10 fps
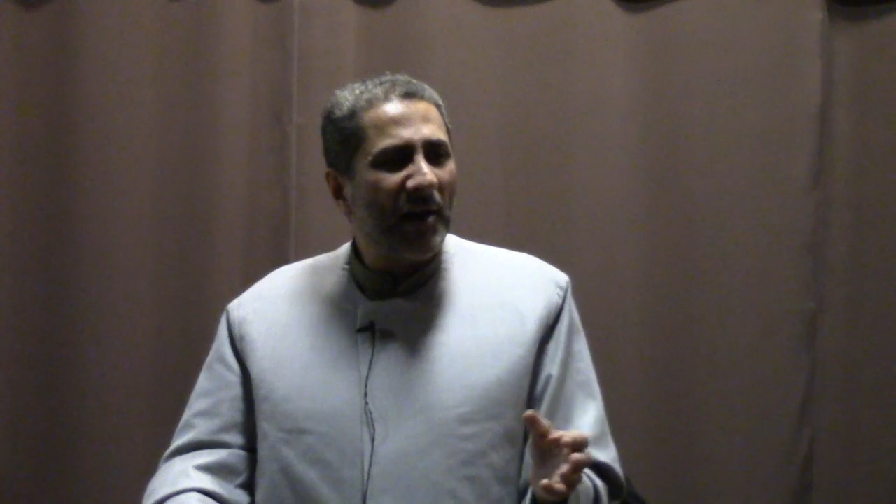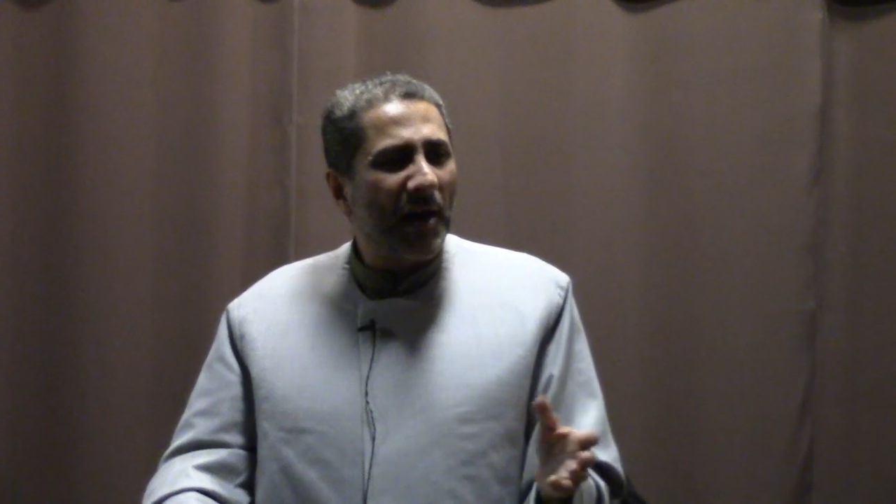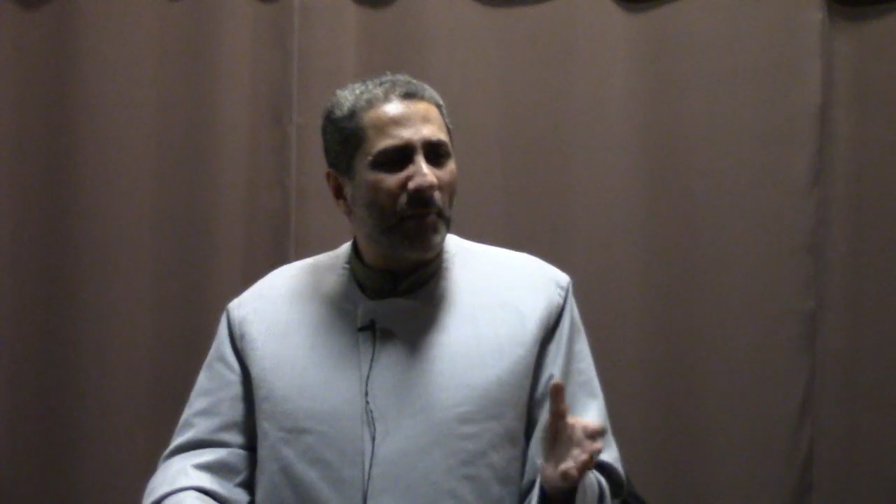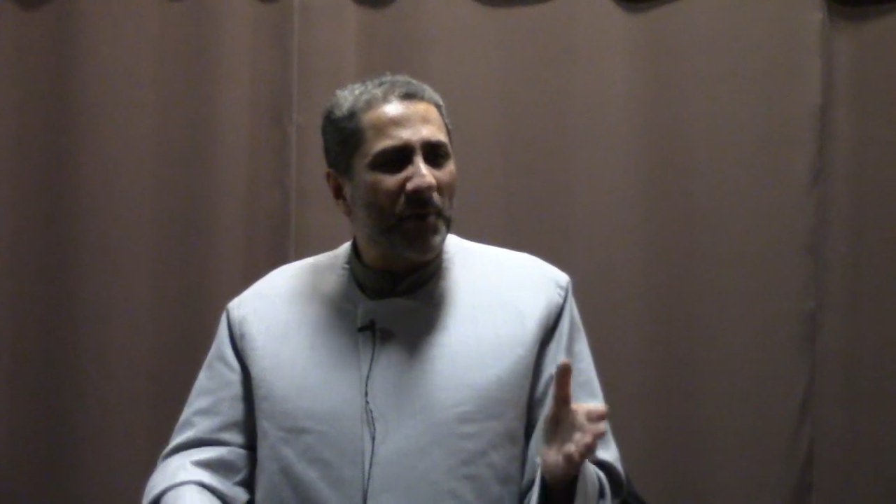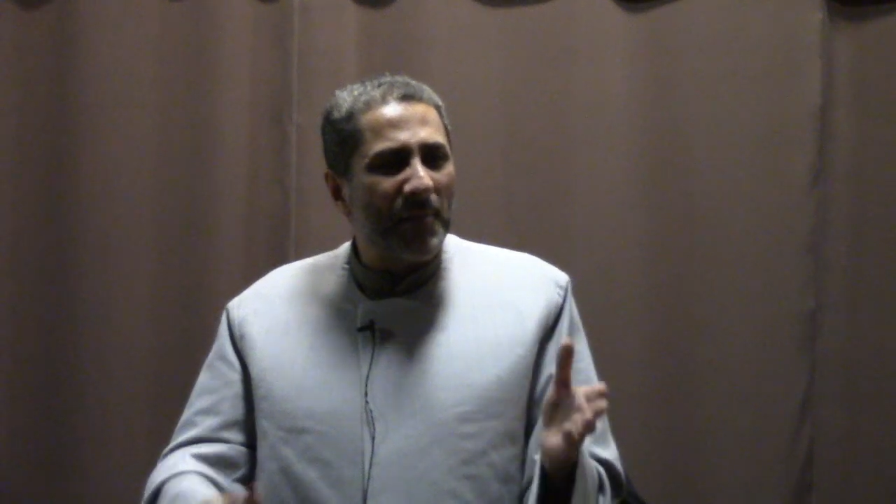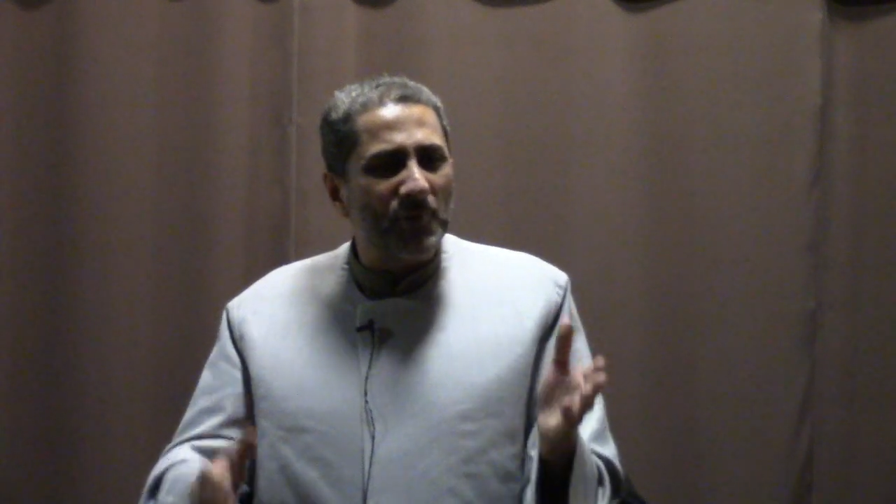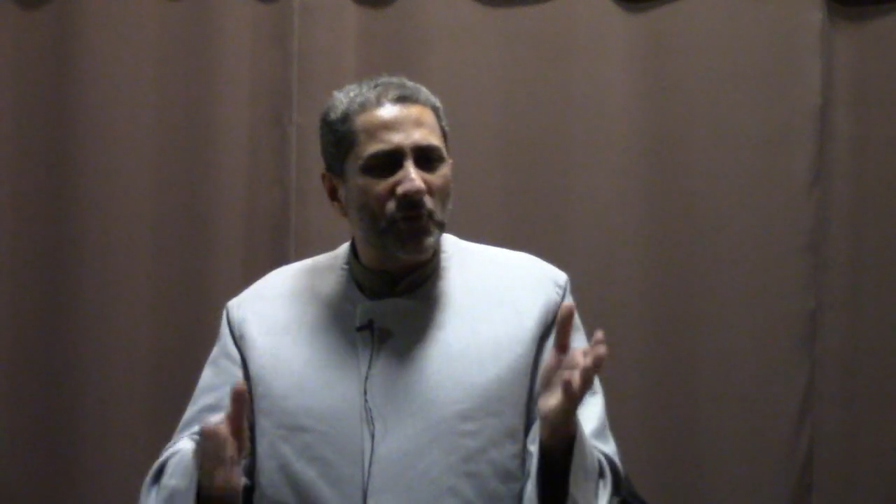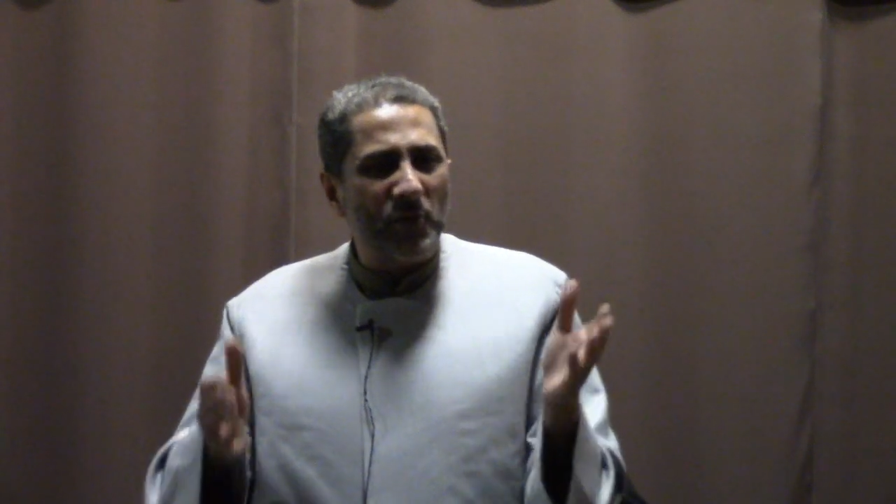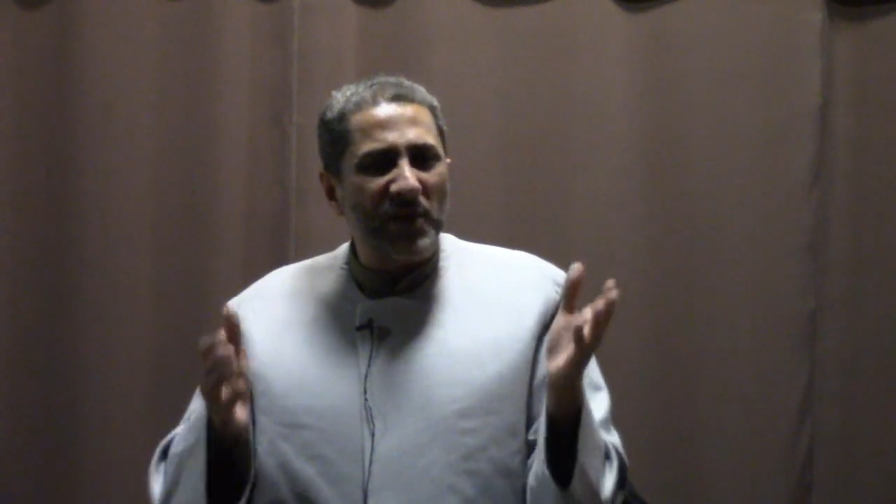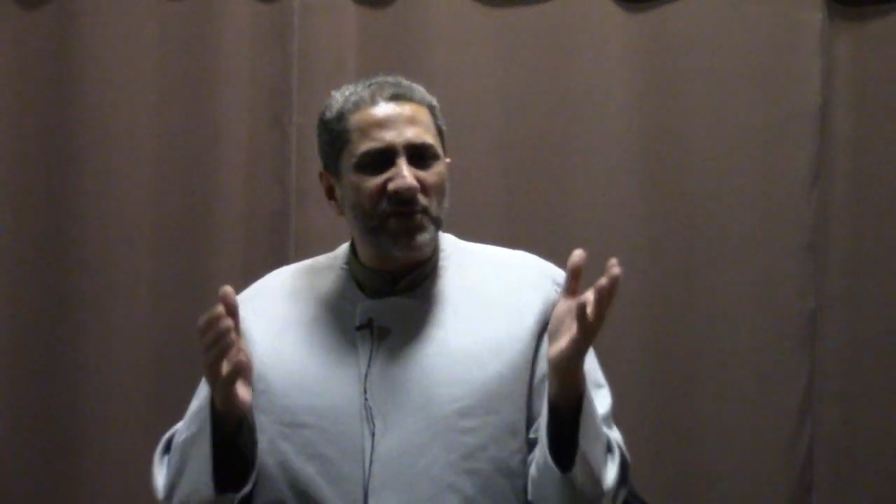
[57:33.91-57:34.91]
Habib
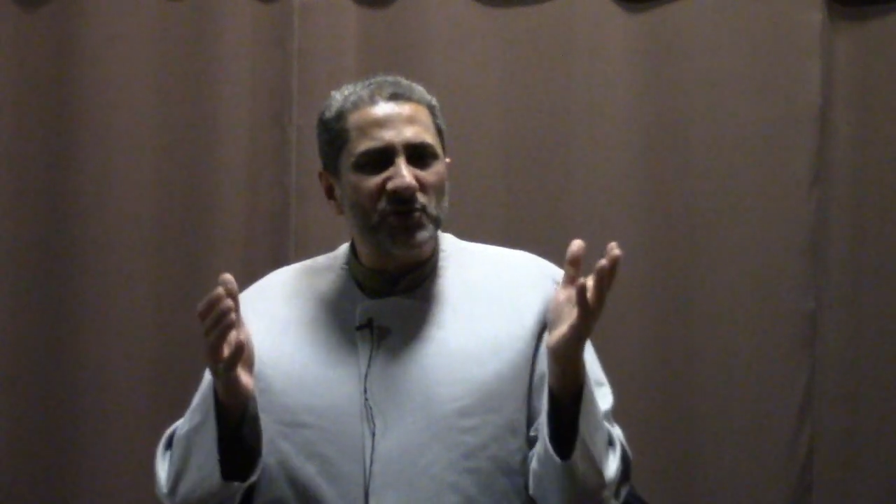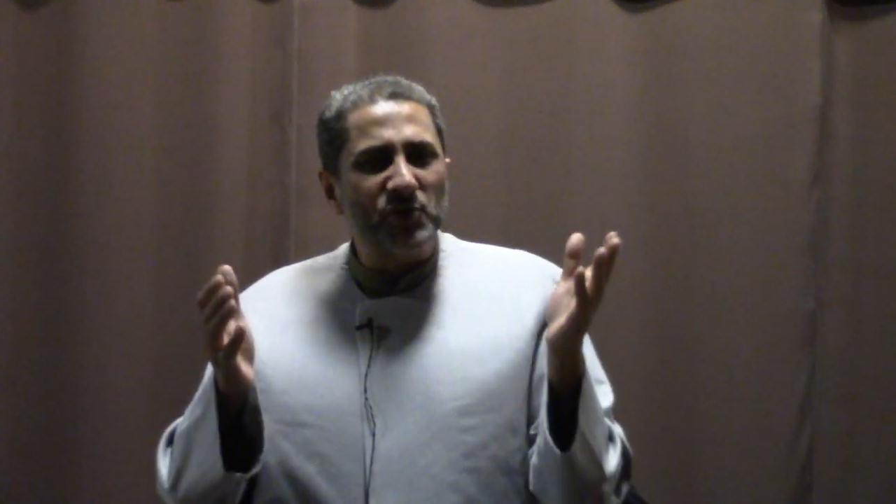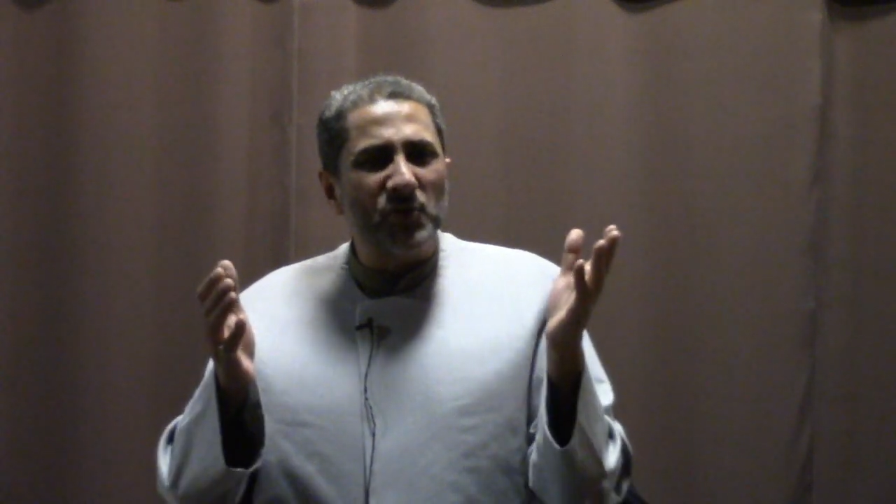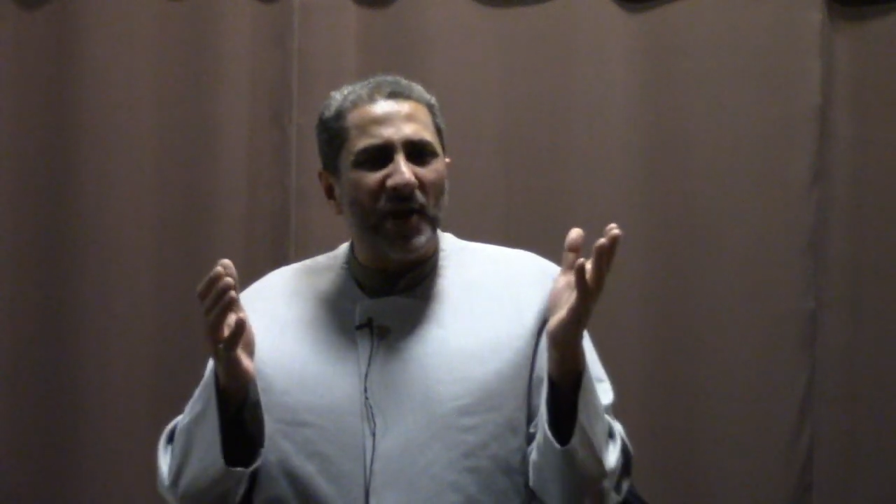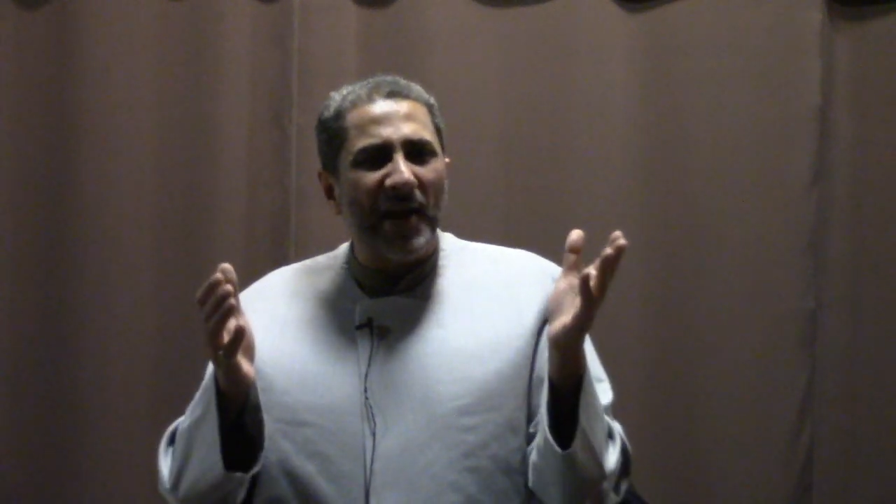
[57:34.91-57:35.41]
took his two